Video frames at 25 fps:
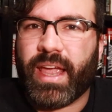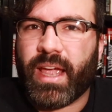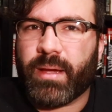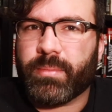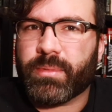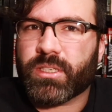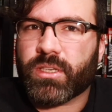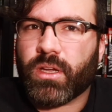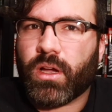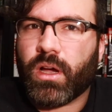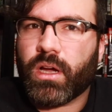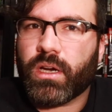
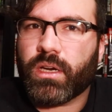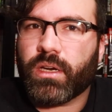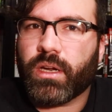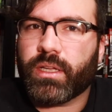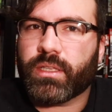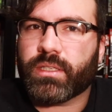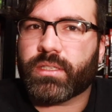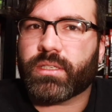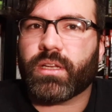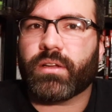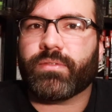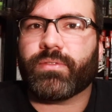Amazon
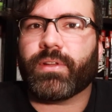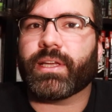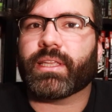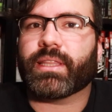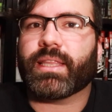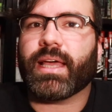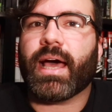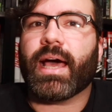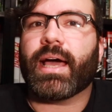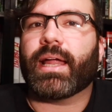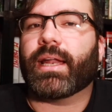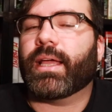and stuff like
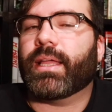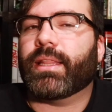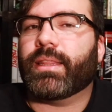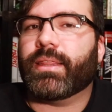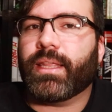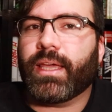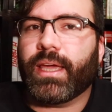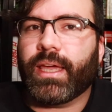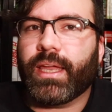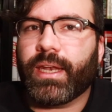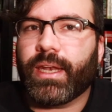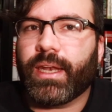that,
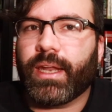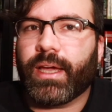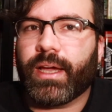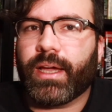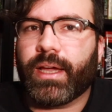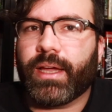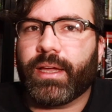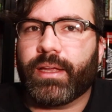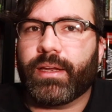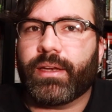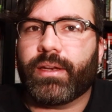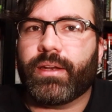and then
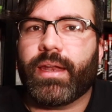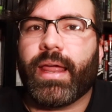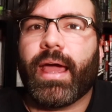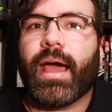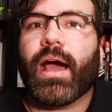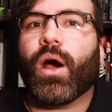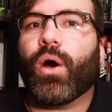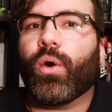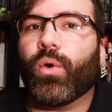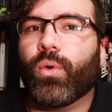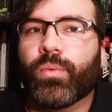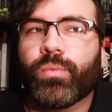
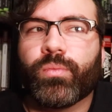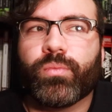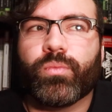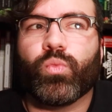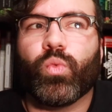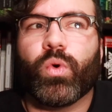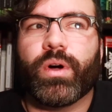now